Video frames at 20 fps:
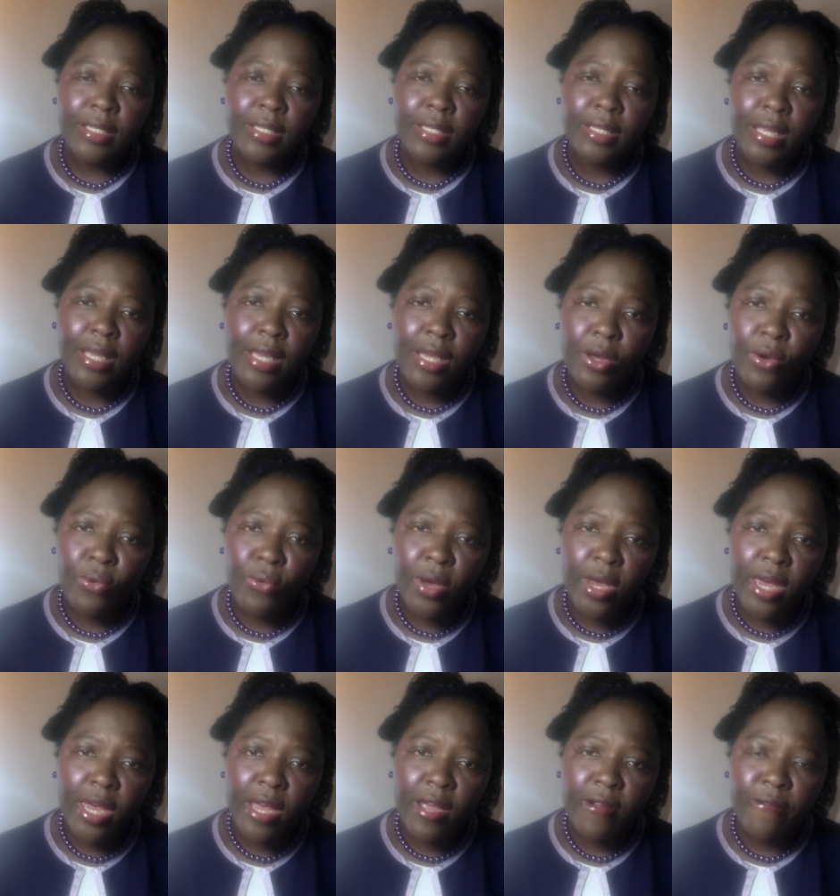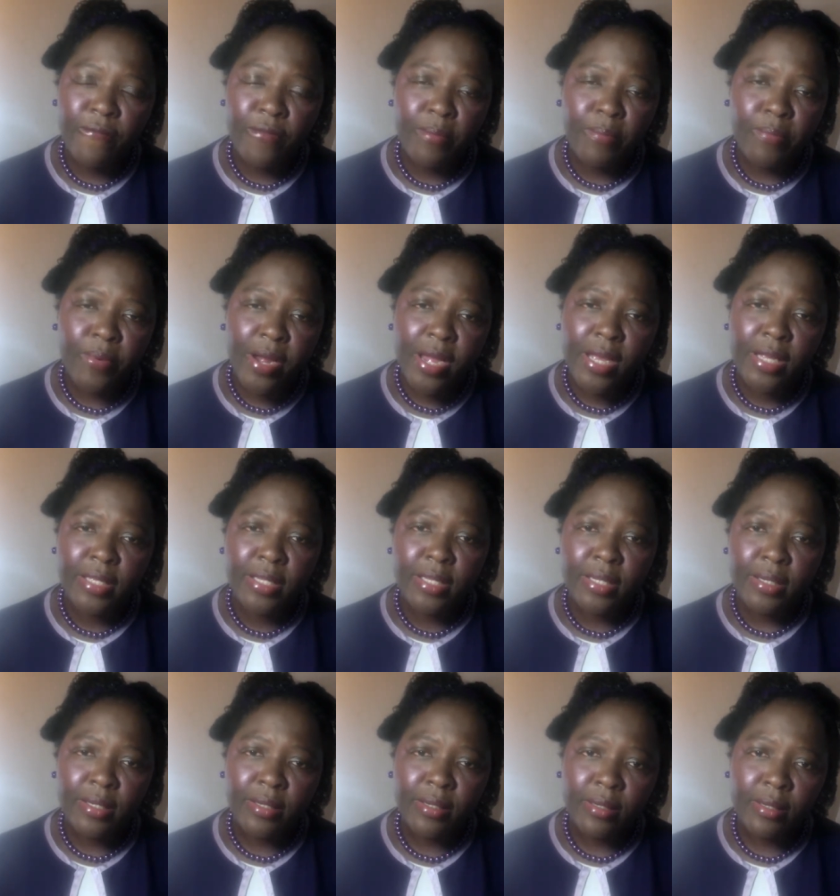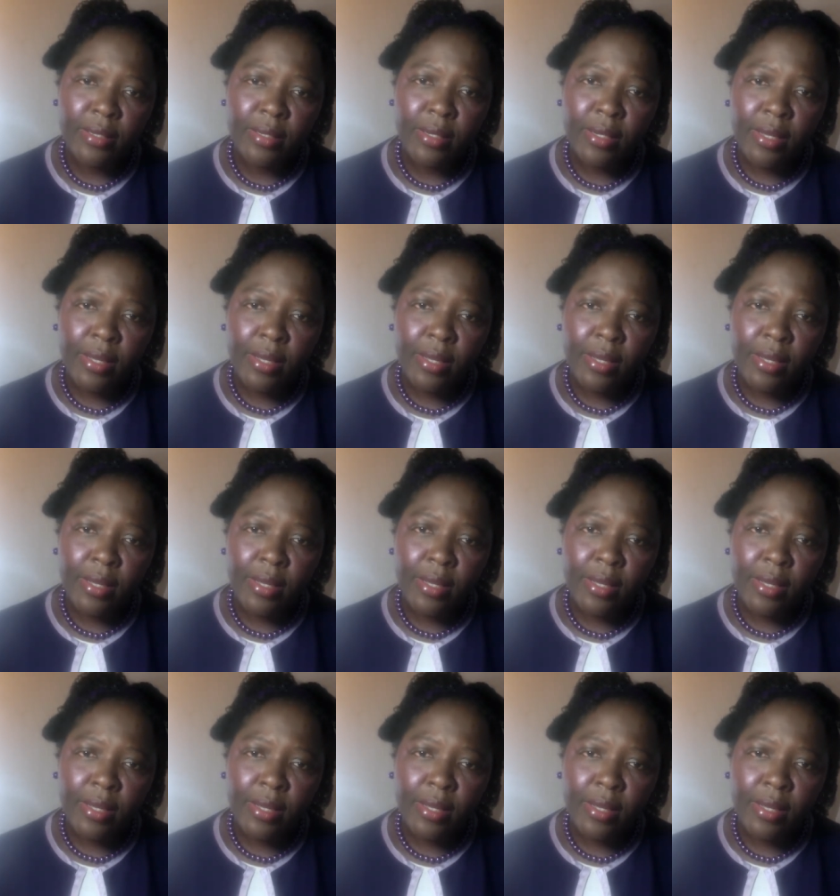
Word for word: Stay away from prison.